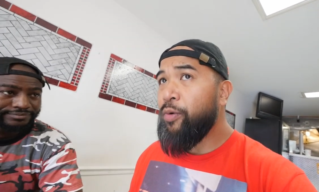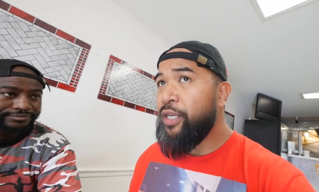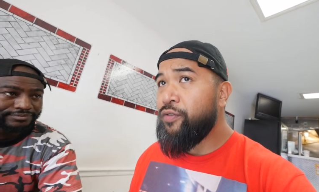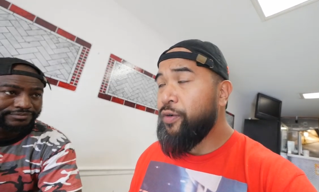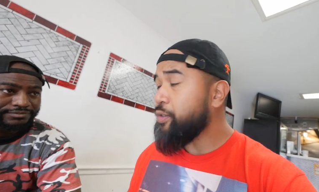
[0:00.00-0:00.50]

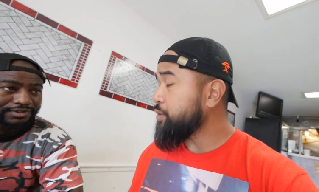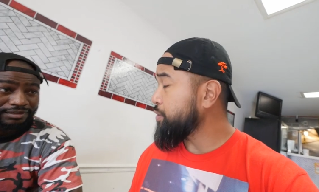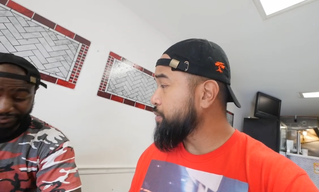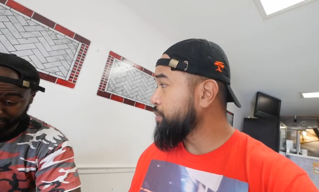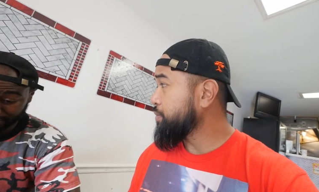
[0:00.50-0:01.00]
Speaker 1: wings first?
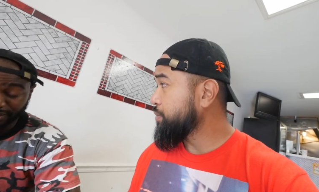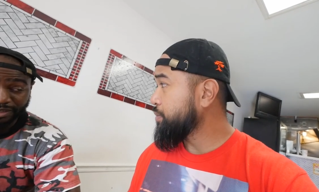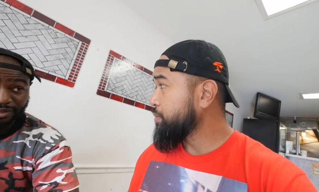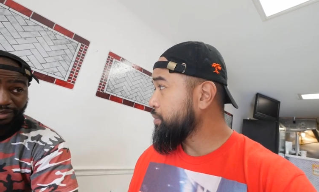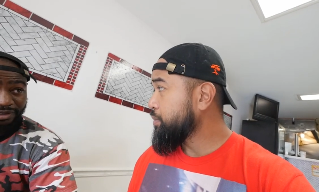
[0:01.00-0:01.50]

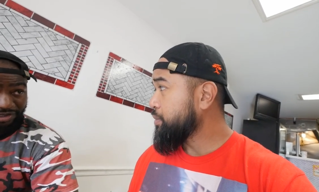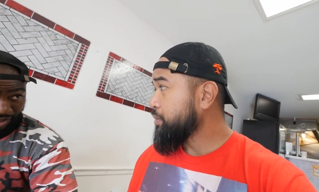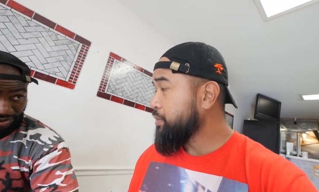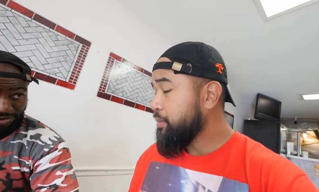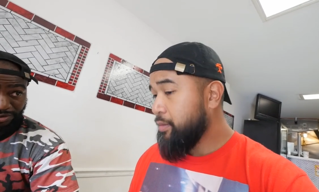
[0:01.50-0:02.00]

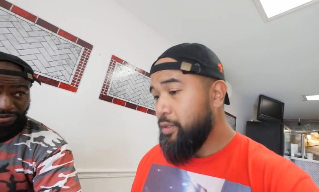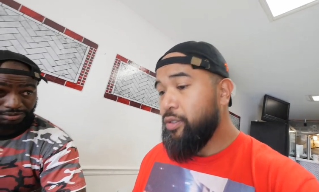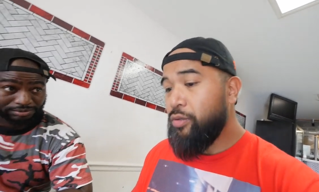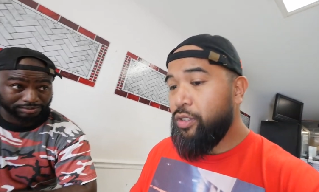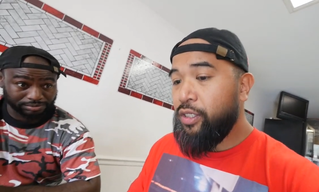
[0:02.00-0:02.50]
Yes. Let's
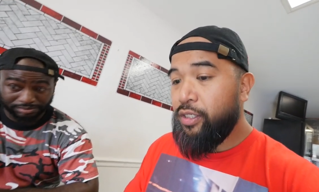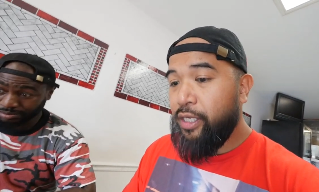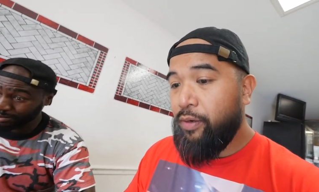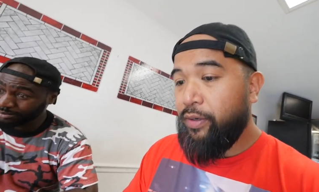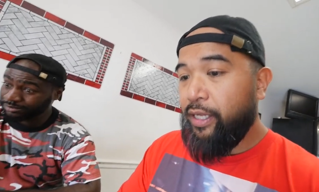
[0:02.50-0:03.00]
do the
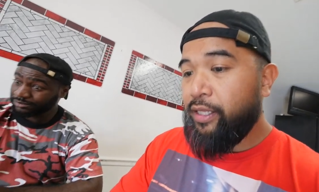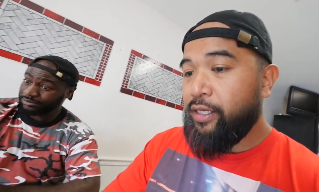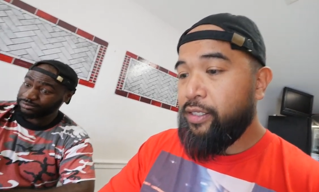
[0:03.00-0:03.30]
cheesesteak wings. I think